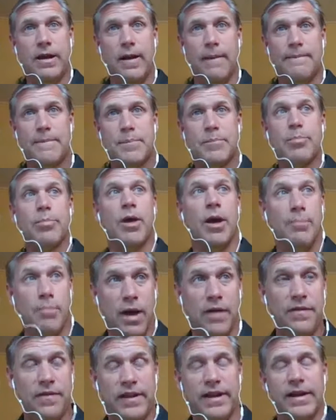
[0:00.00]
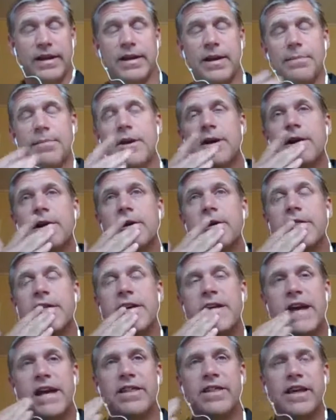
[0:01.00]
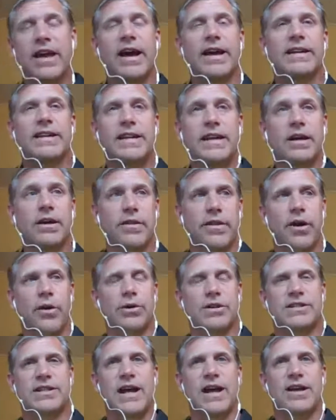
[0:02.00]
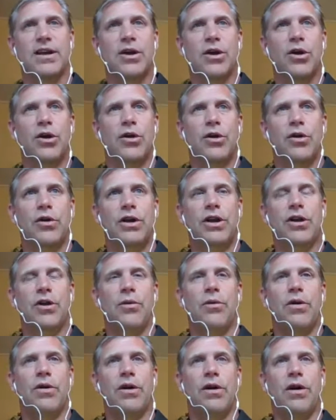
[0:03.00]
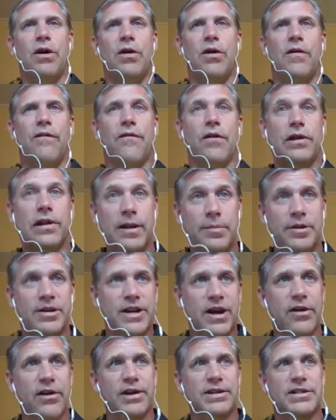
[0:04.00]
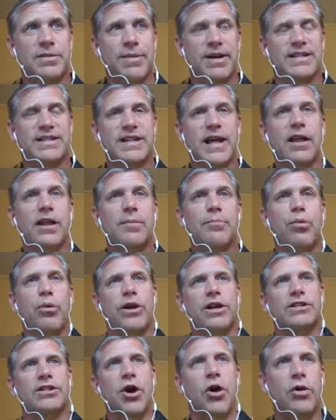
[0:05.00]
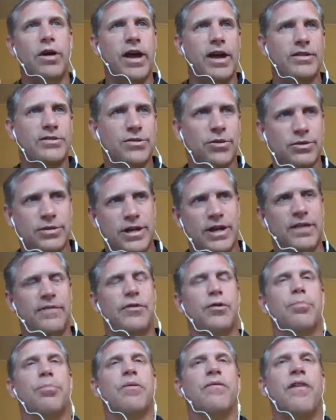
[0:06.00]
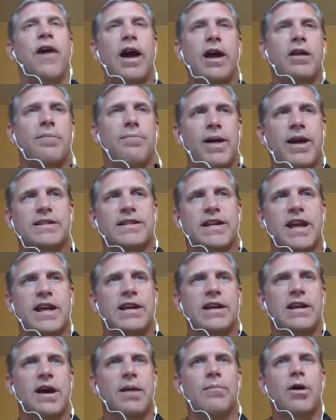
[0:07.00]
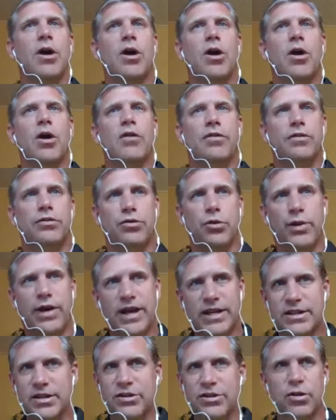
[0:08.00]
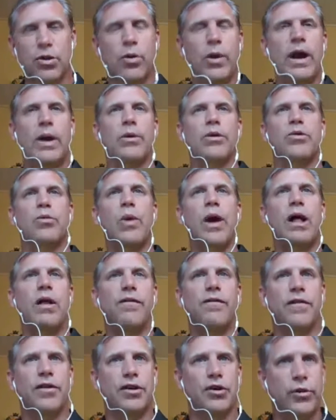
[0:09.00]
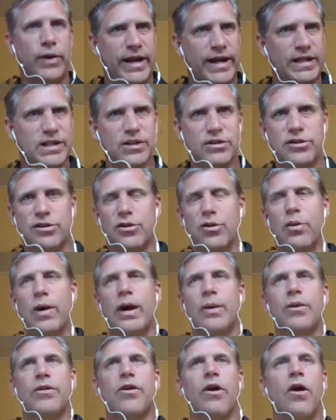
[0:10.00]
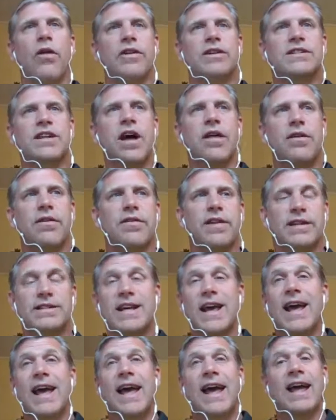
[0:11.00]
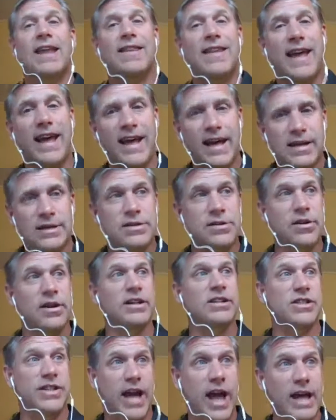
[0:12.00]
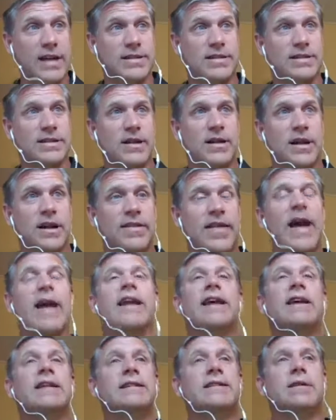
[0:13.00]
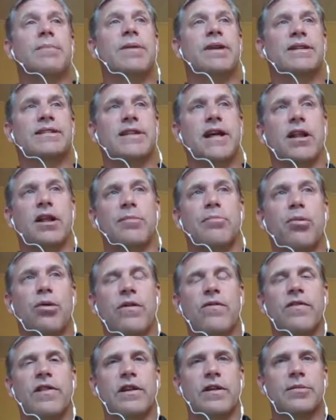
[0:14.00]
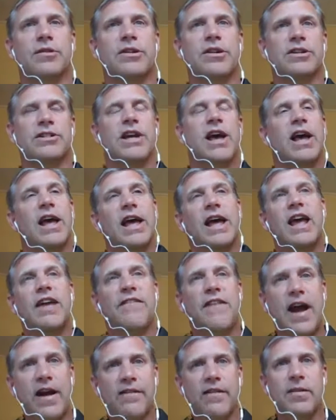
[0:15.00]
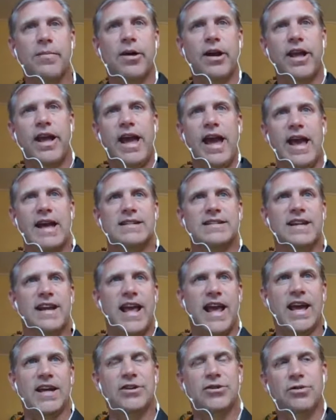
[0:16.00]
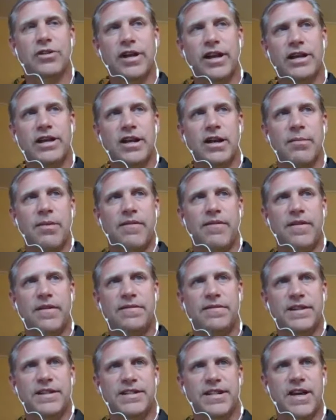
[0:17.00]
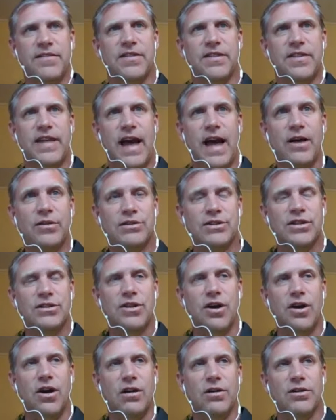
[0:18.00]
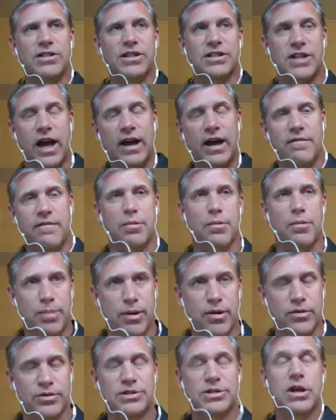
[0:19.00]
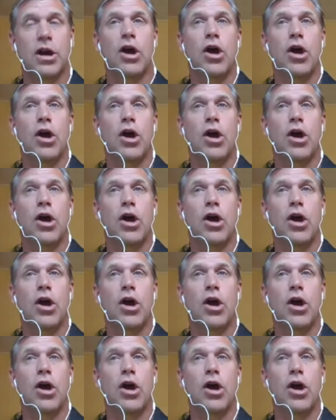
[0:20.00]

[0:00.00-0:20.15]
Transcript: income and monthly income. The idea, though, is that, for libertarians, the big selling point is, okay, Zoltan, if you provide a basic income, do we get to do away with welfare? Do we get to do away with all these other things? And the answer is yes. That is the big selling point for the libertarians. If everybody has an annual income of $57,000, as I have proposed,